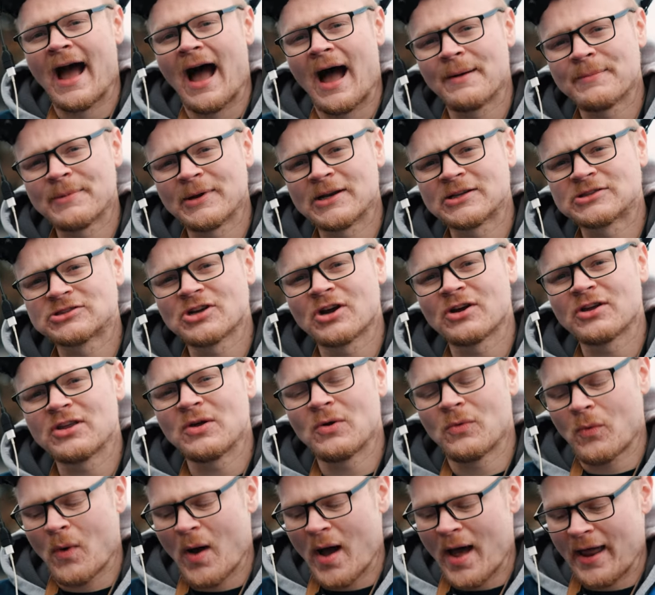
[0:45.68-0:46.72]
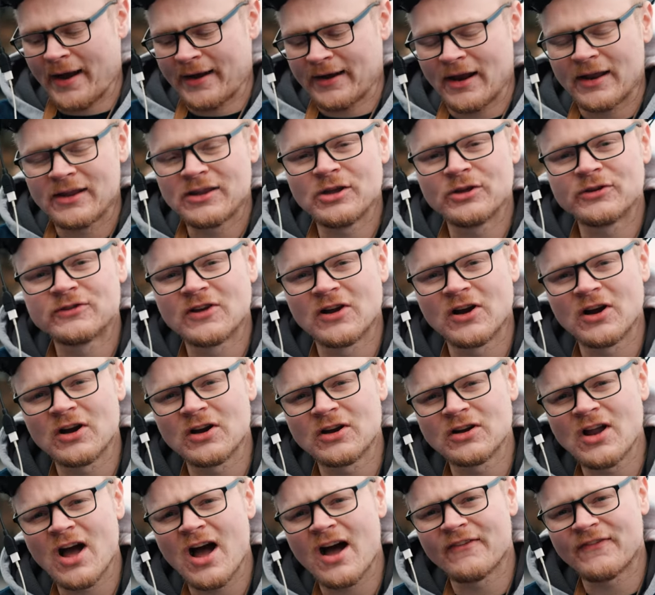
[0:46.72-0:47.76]
I'm gonna show you when you
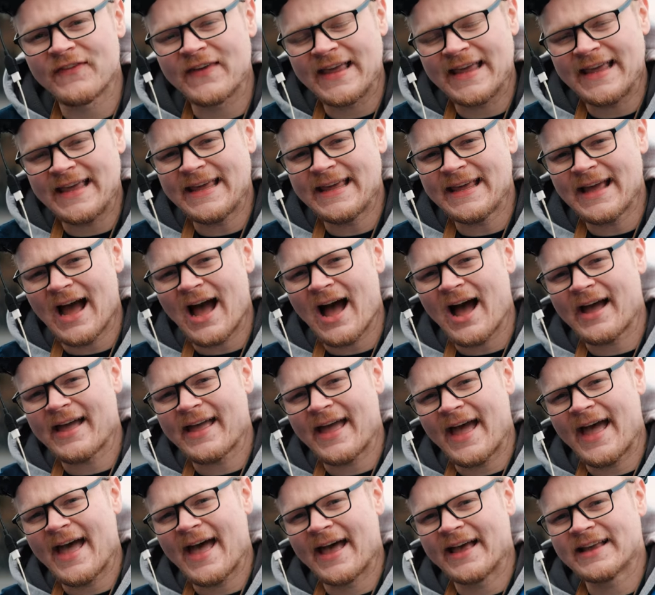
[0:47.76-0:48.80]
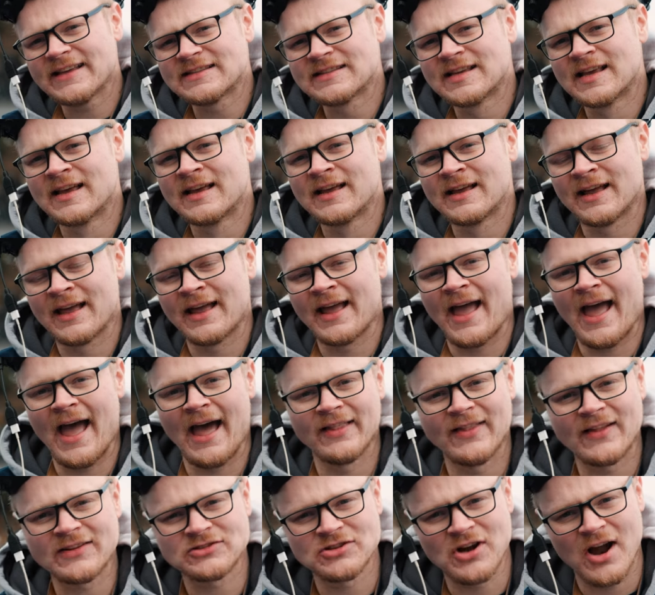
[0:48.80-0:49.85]
turn off EIS,
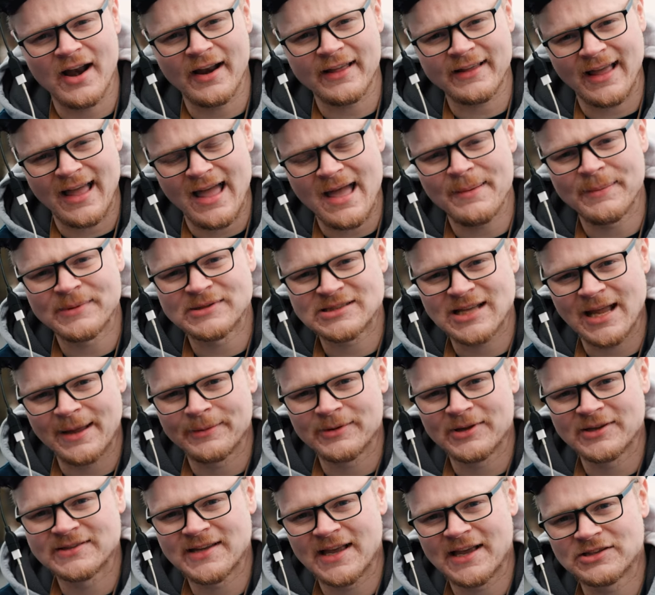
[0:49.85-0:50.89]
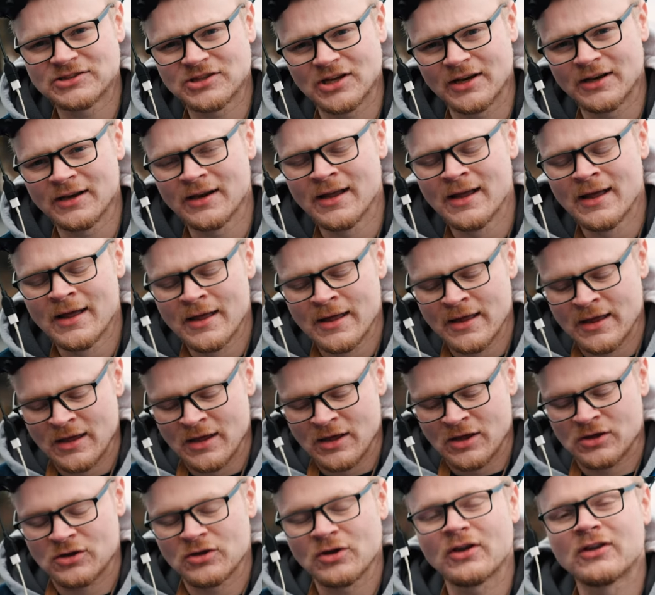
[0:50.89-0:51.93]
electronic image stabilization,
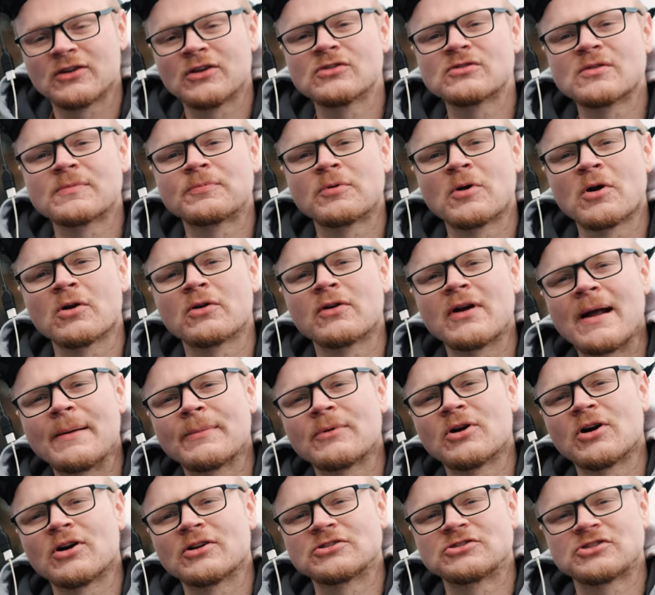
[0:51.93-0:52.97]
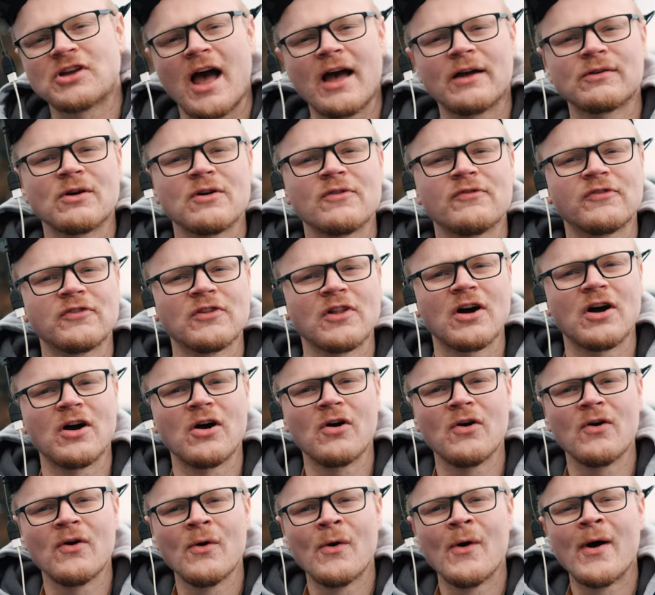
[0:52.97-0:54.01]
you can use a program called
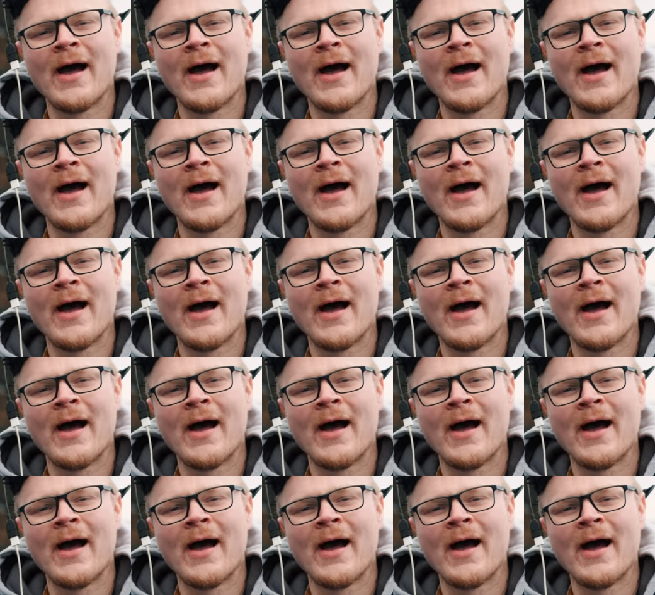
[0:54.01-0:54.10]
Gyroflow